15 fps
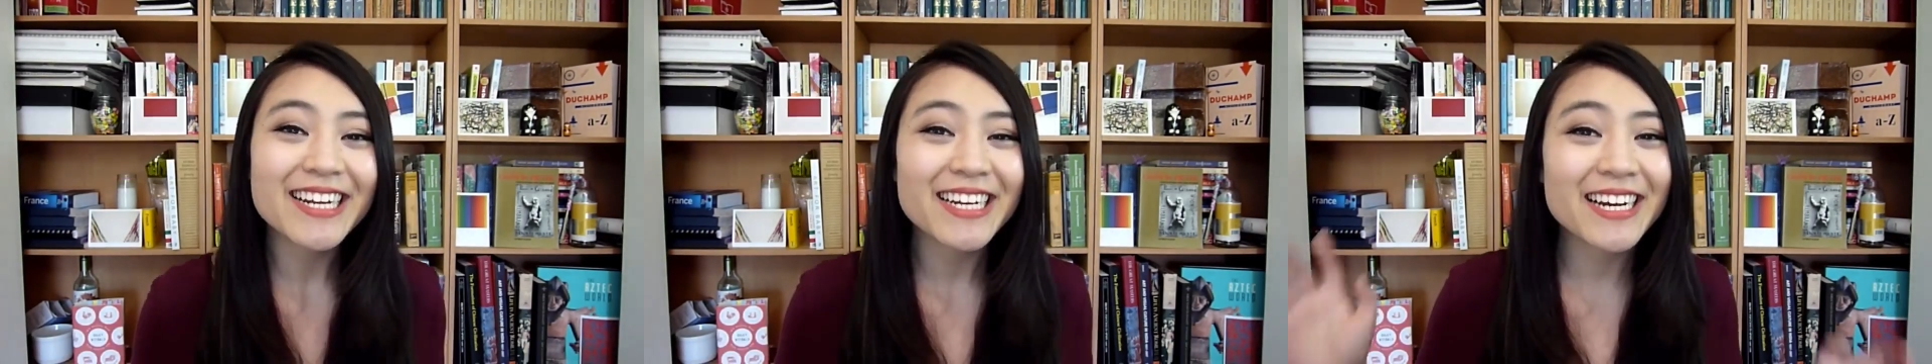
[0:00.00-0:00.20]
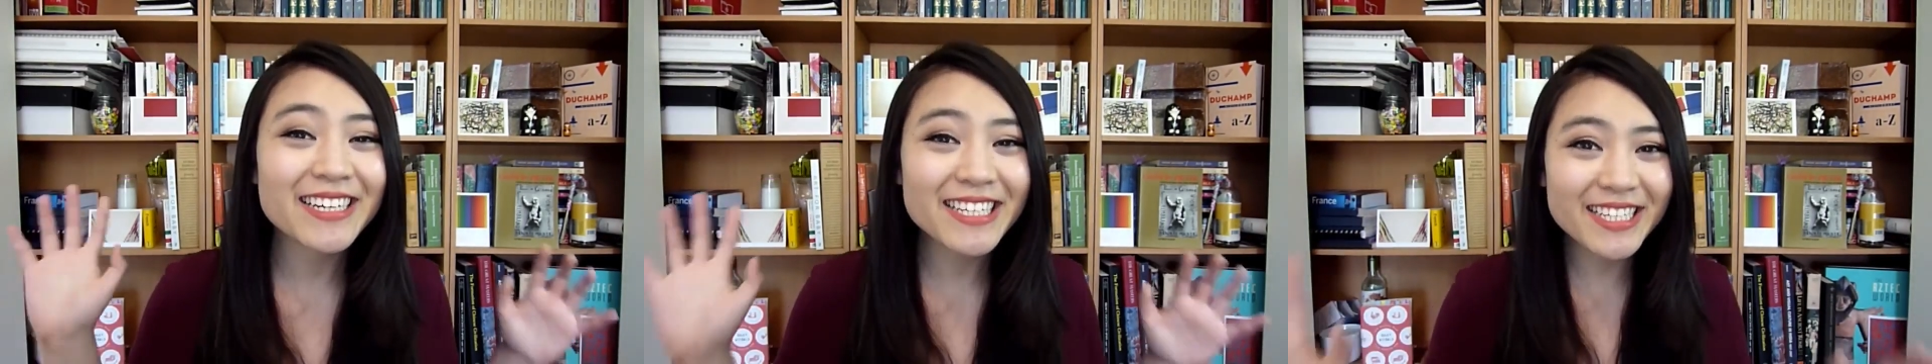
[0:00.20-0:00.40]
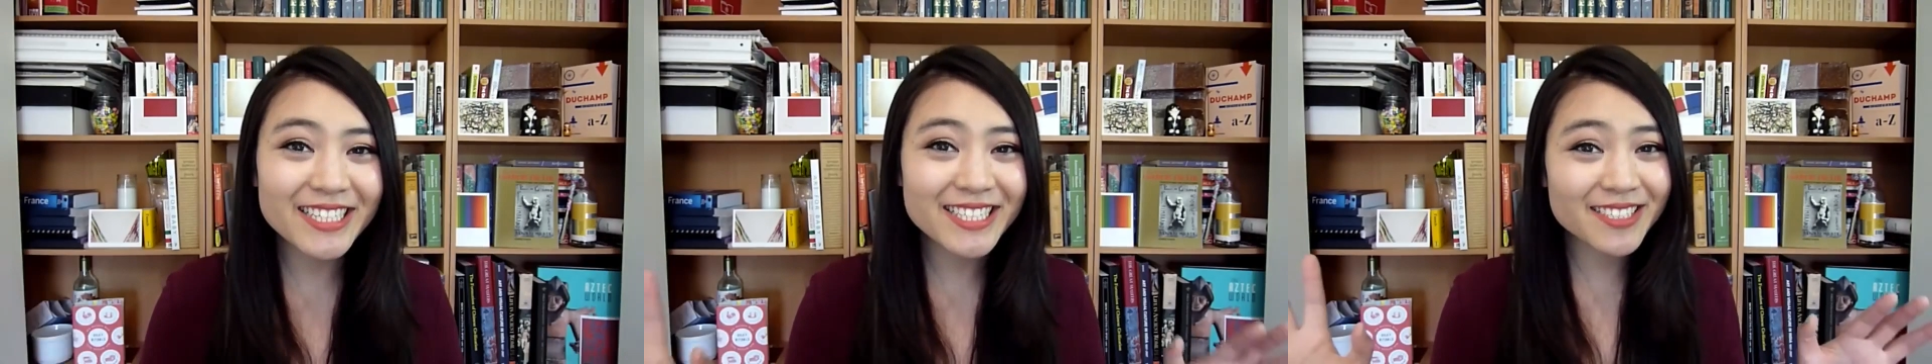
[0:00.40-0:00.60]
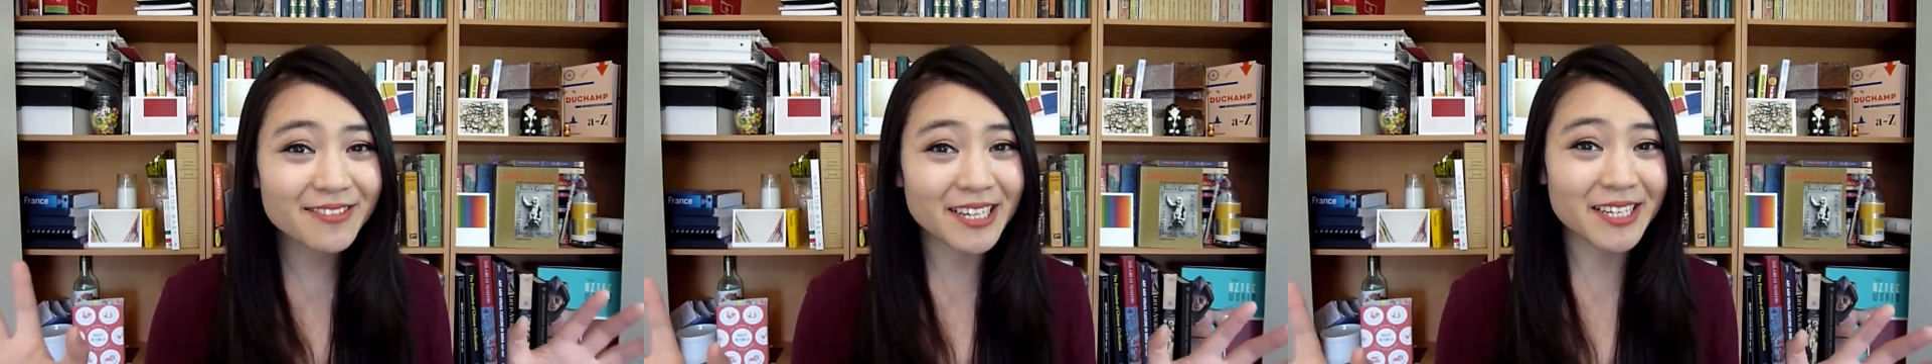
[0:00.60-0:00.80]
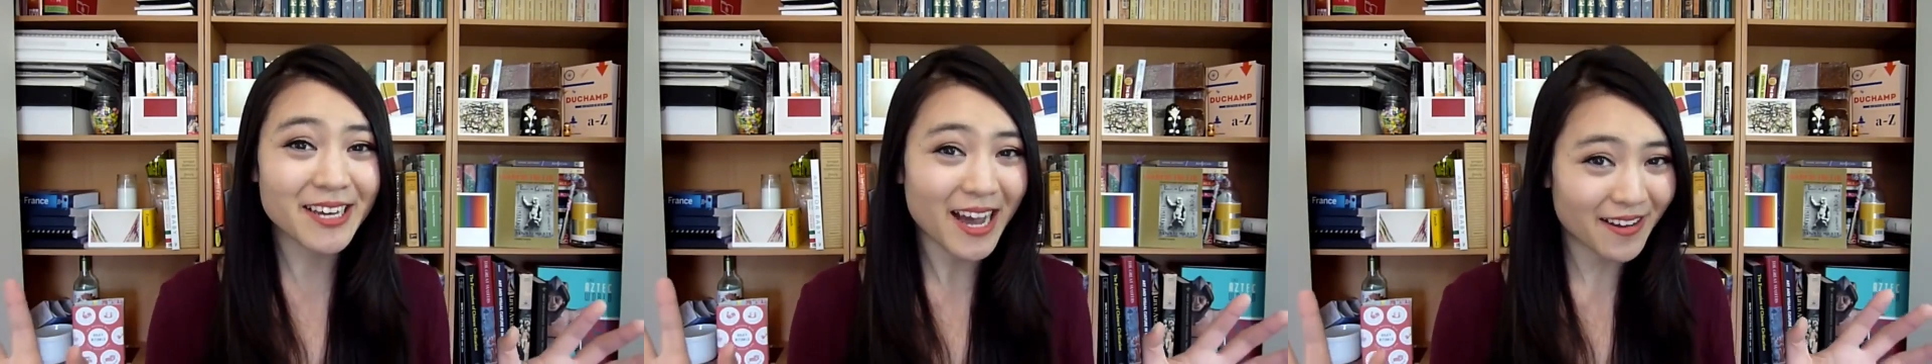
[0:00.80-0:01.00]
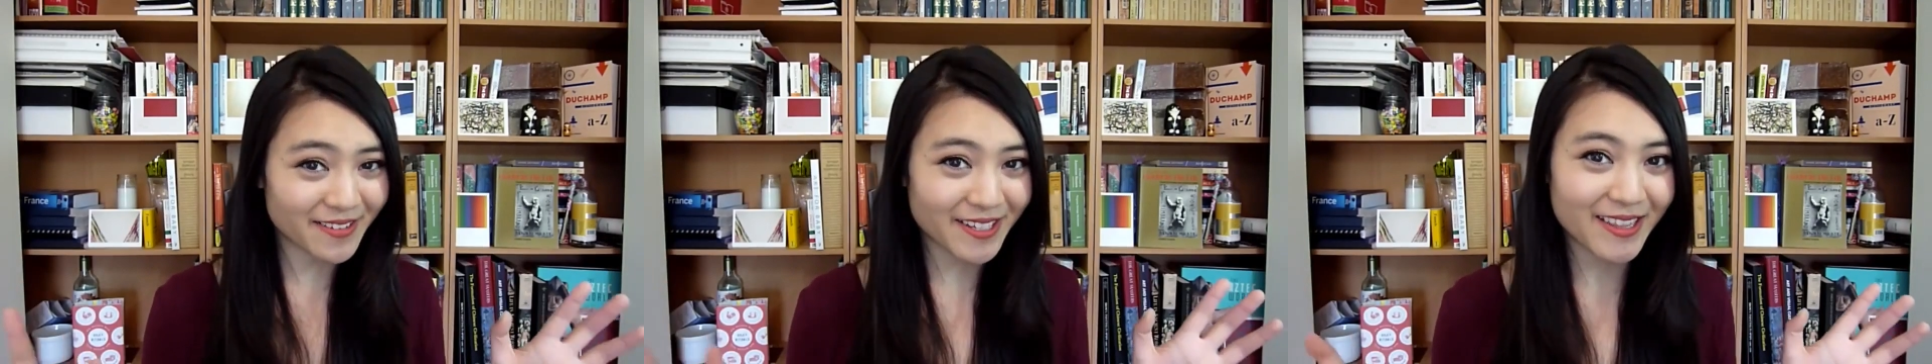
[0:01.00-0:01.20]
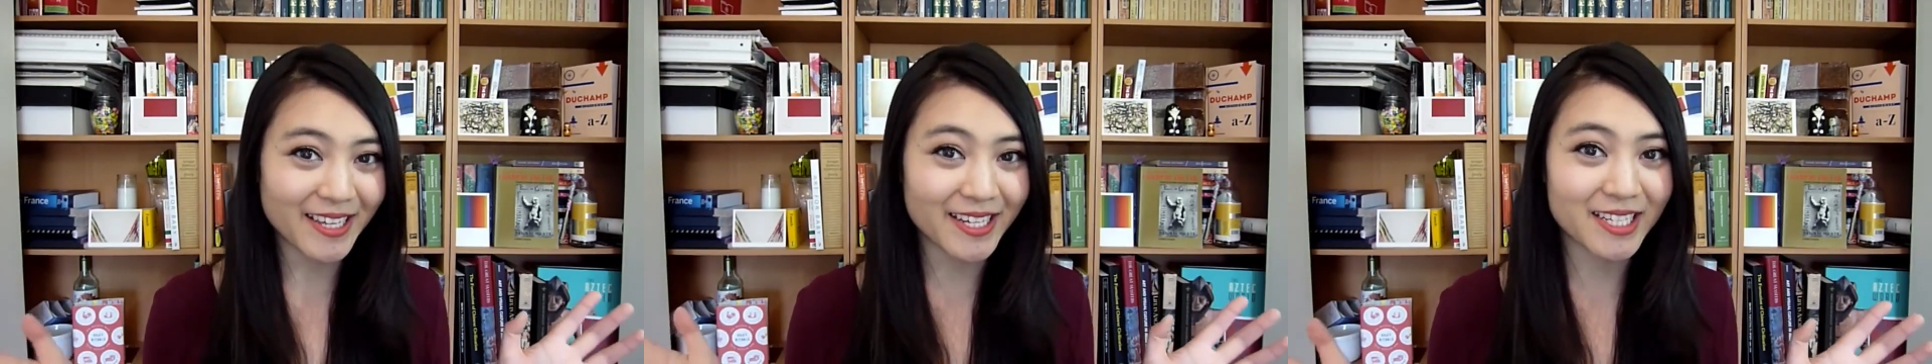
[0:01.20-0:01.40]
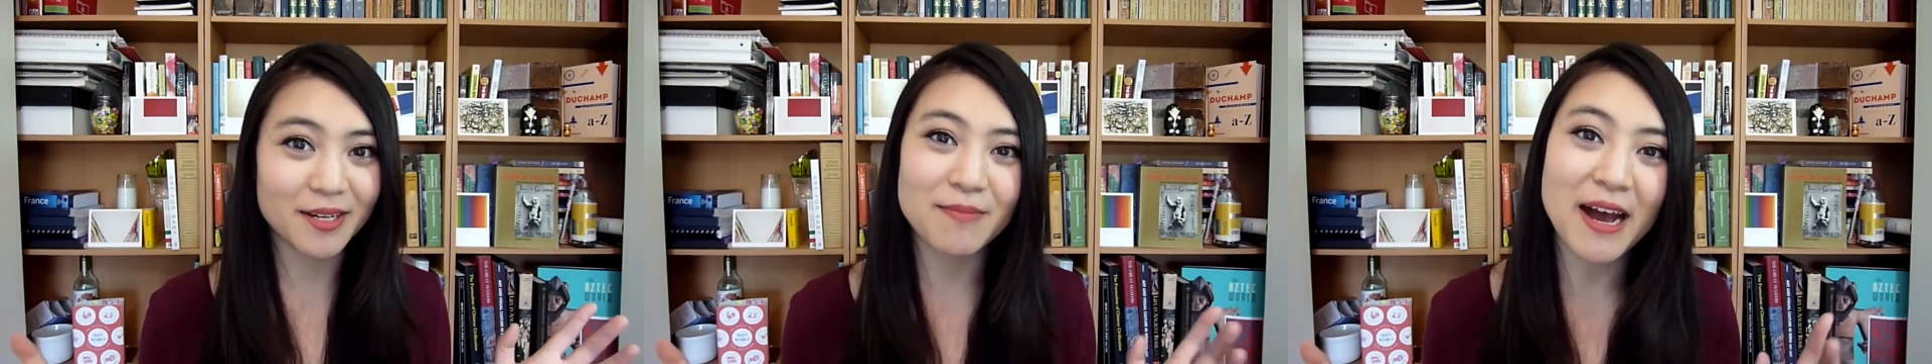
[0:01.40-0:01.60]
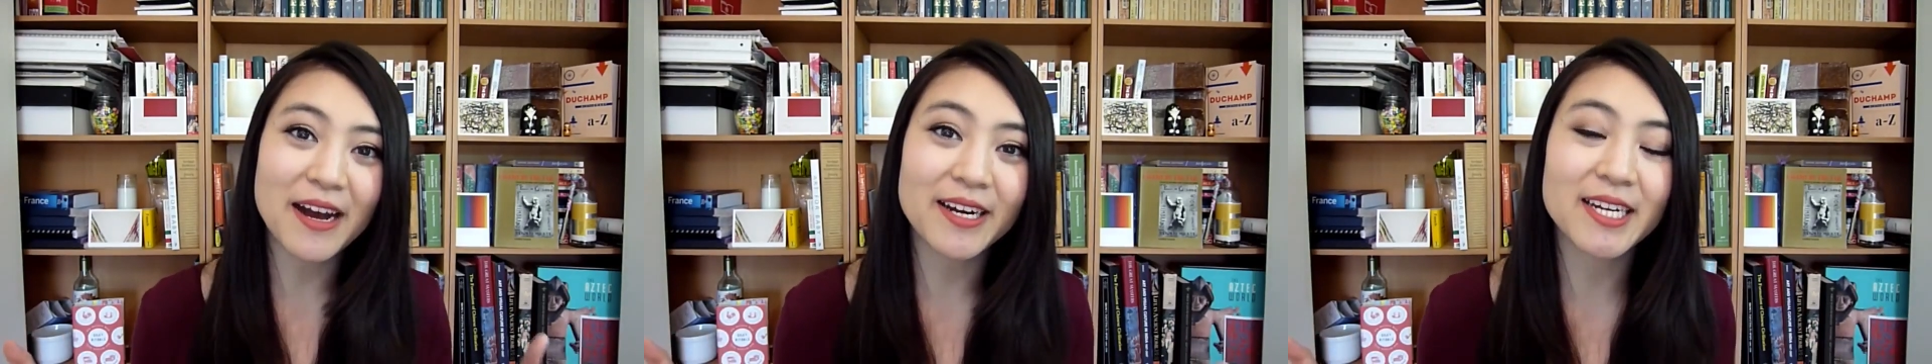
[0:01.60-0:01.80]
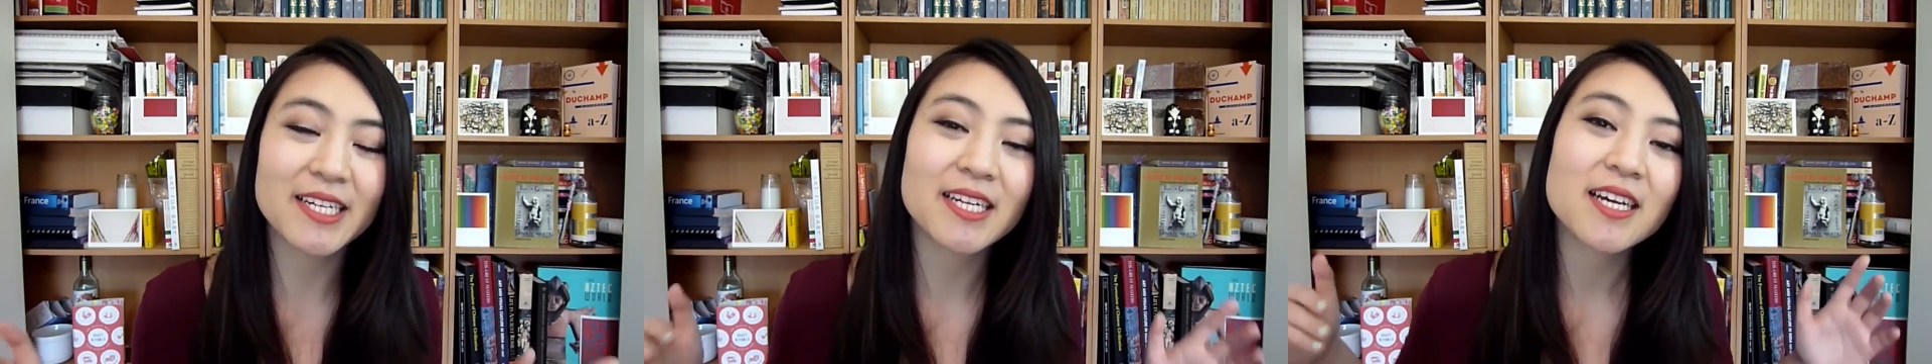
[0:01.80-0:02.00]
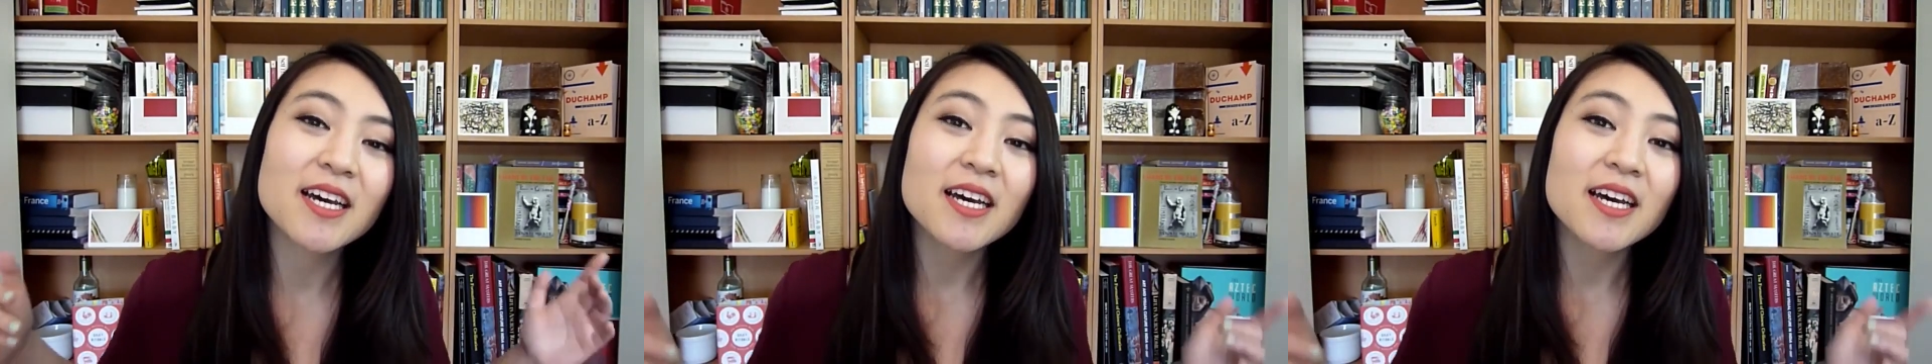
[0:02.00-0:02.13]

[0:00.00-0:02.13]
Now, here's the way you have to think about it.